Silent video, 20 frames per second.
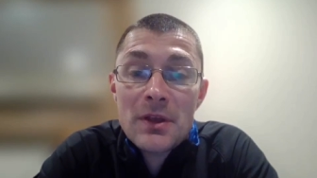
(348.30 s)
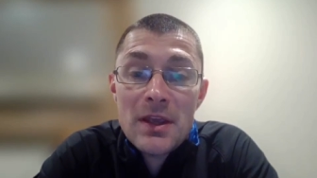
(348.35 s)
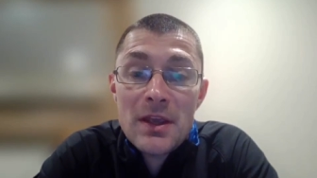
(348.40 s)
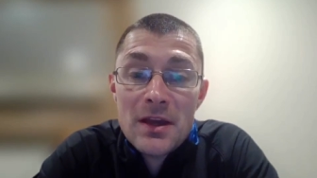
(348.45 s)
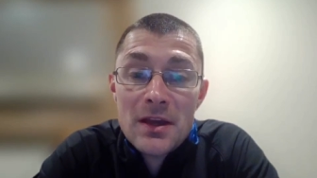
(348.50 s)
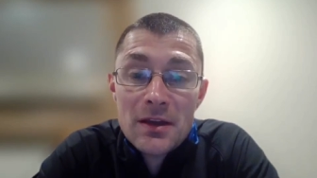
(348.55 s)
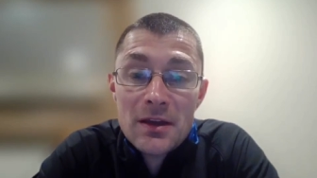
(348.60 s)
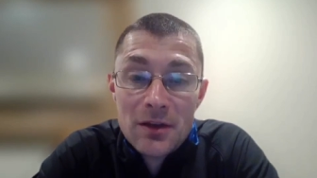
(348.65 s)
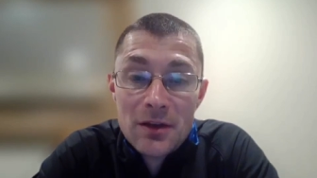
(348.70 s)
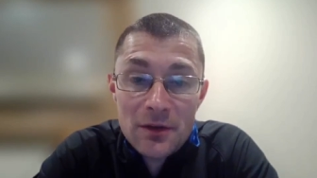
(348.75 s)
but
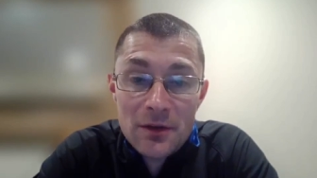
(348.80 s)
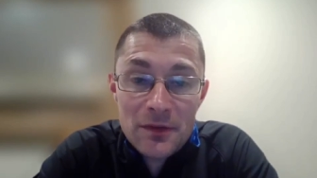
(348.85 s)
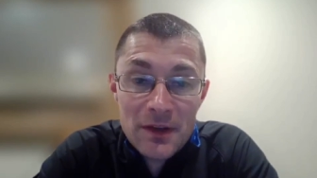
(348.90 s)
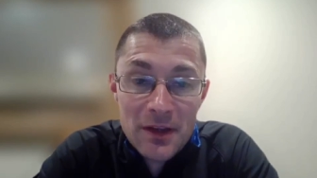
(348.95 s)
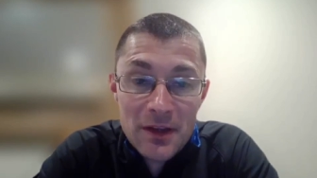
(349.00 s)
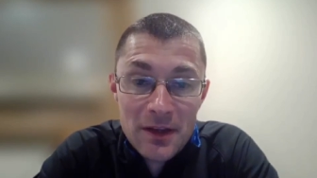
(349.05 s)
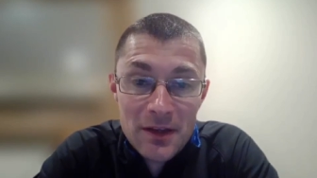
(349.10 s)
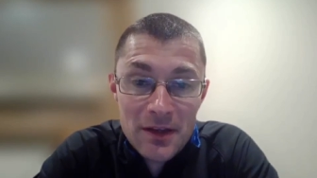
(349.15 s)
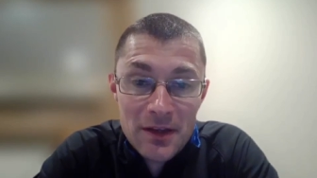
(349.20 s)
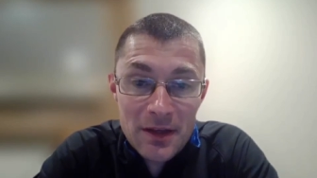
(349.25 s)
yeah, I
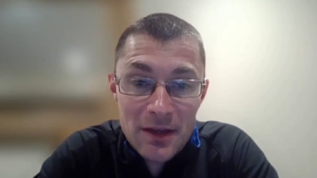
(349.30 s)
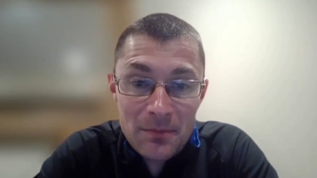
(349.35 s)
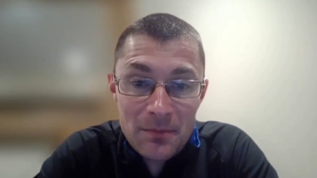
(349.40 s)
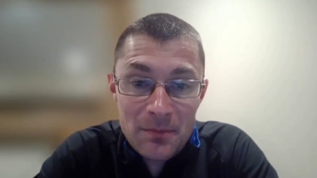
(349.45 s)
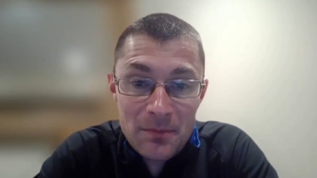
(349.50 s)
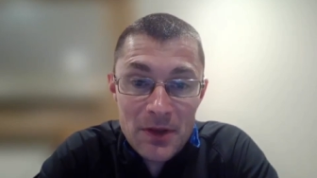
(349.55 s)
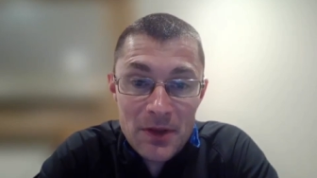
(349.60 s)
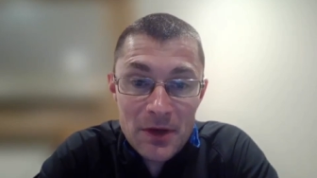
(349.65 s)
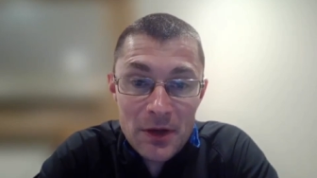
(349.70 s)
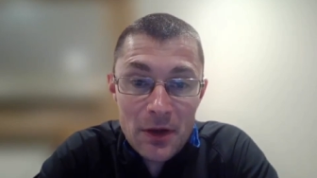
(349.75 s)
think
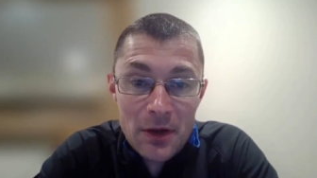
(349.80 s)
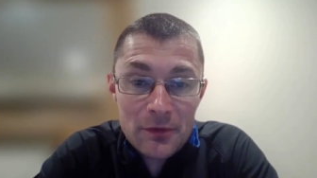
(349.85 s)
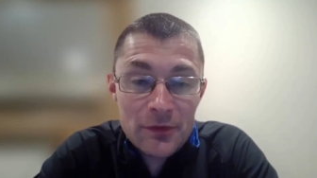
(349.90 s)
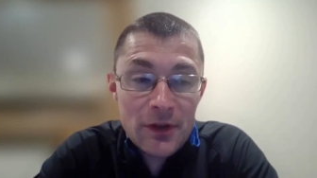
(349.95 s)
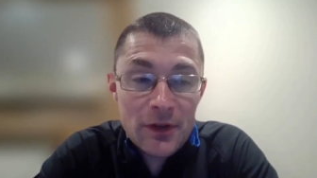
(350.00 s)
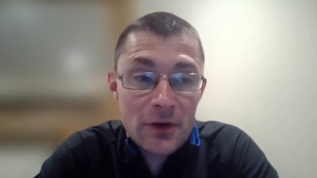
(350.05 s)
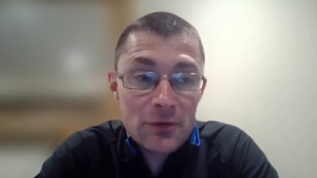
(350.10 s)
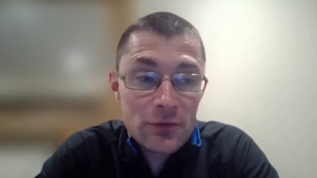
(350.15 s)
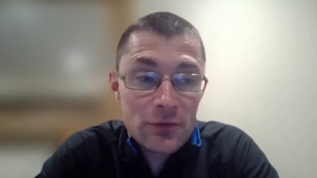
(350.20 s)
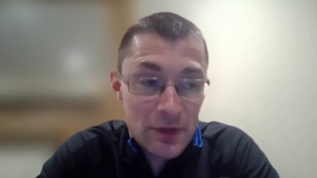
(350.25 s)
um, you know
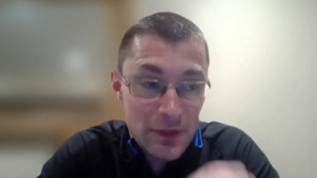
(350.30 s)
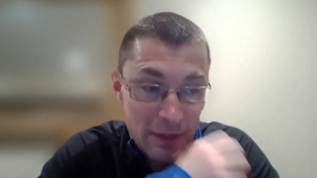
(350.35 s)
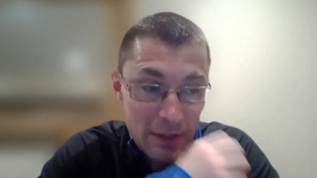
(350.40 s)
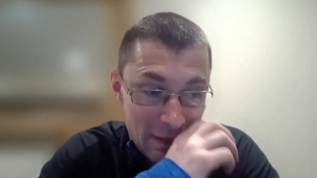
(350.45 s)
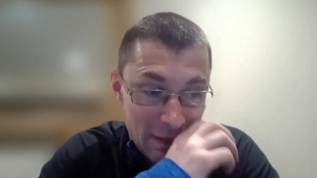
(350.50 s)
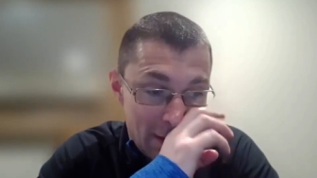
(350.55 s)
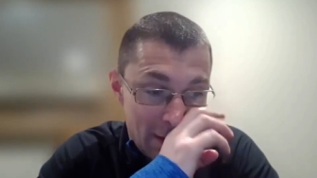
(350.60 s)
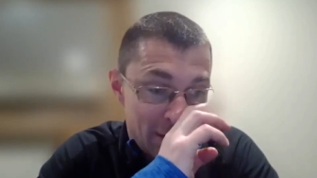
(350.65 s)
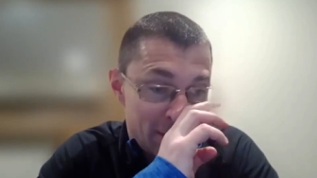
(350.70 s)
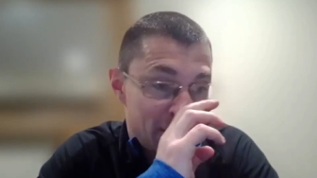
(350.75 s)
I've started
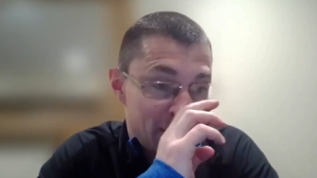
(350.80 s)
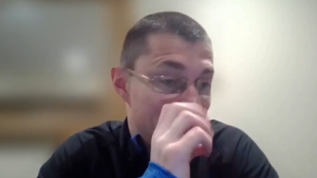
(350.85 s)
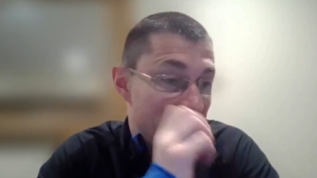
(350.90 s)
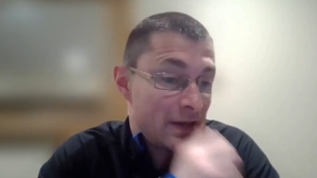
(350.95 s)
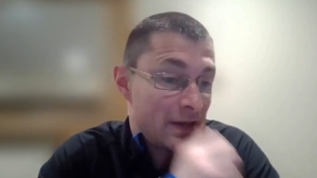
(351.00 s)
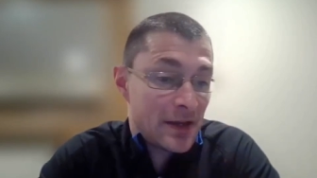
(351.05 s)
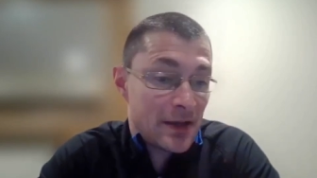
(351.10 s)
running again.